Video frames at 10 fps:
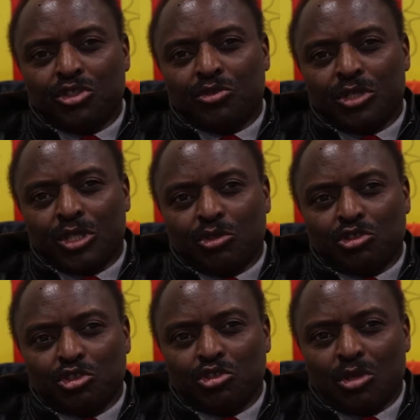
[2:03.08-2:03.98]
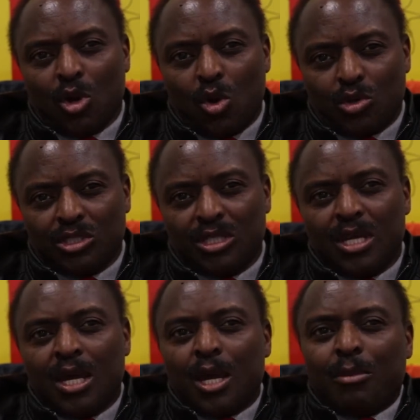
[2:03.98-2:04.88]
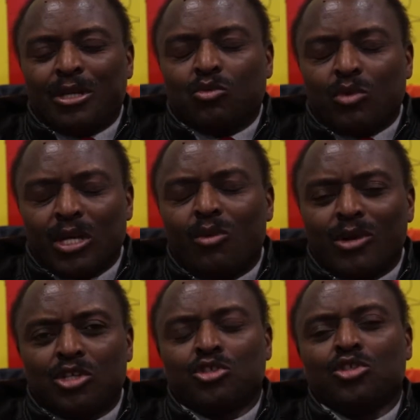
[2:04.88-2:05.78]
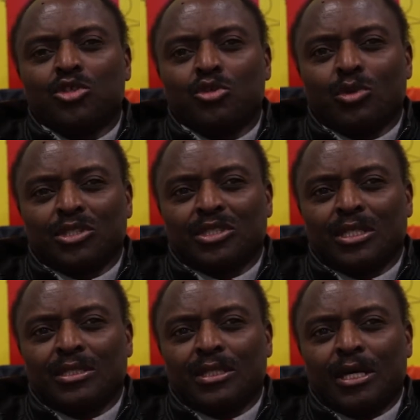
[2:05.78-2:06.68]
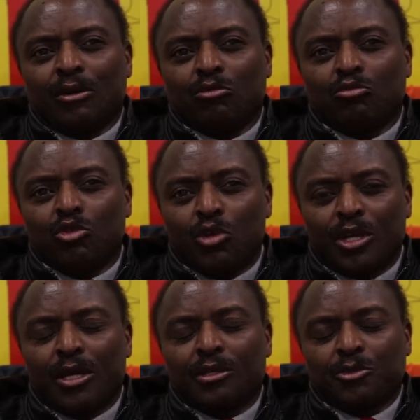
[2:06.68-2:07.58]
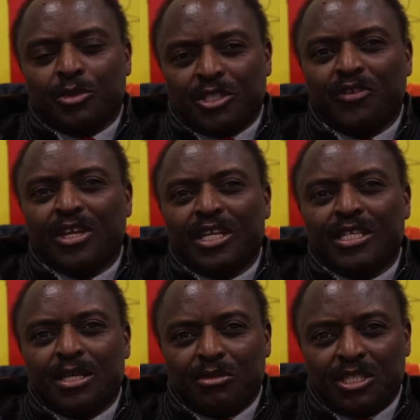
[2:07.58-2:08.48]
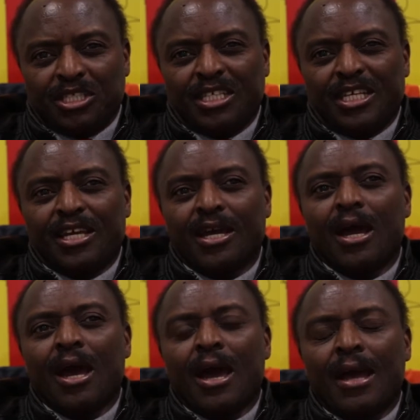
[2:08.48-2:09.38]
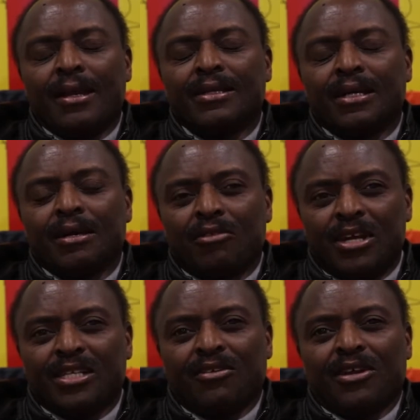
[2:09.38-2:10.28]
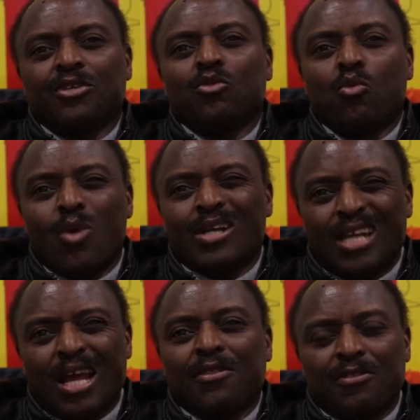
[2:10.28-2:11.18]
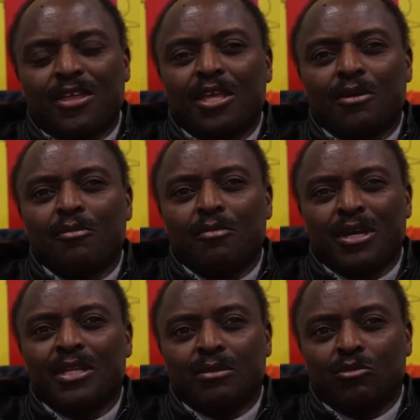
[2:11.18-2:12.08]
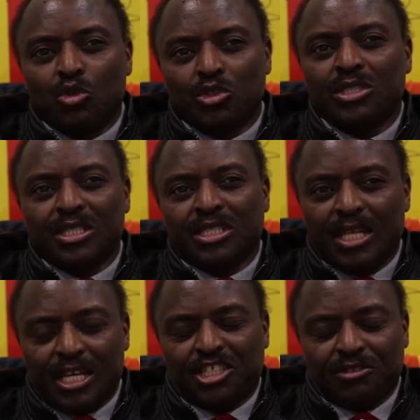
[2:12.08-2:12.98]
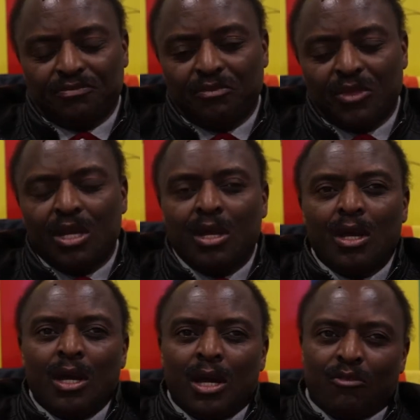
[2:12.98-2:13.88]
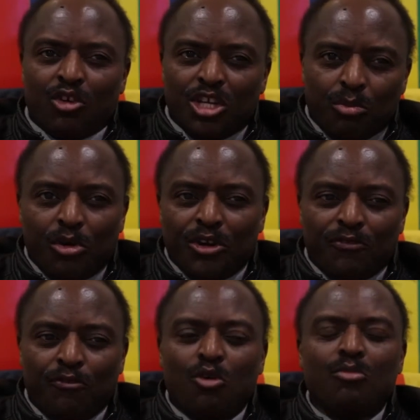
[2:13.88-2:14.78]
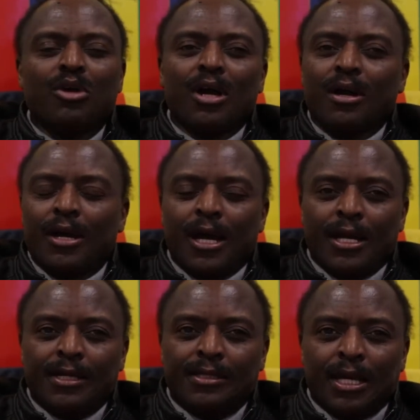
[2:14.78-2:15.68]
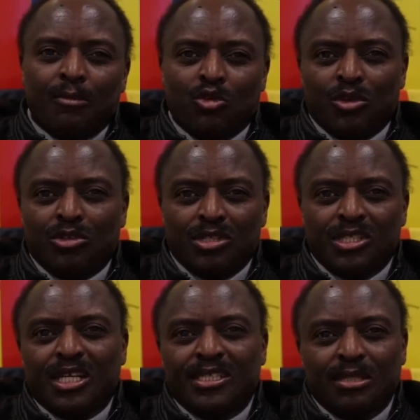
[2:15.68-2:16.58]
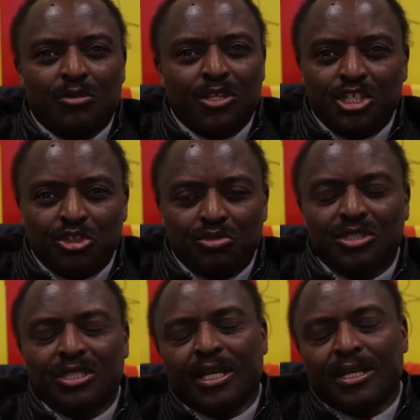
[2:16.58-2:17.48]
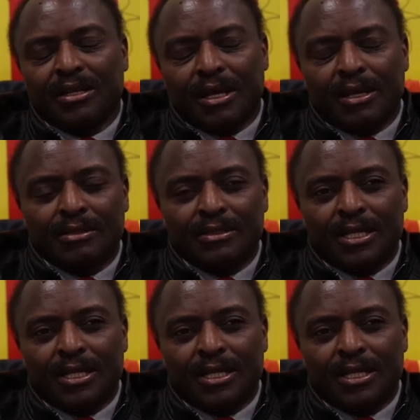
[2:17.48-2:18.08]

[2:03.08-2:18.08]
to the Constitutional Court. But what I wanted to do was that I'll look specifically at MDC and reiterate what I think made them lose this election. I've got in point form, and I'm not going to discuss some of the issues in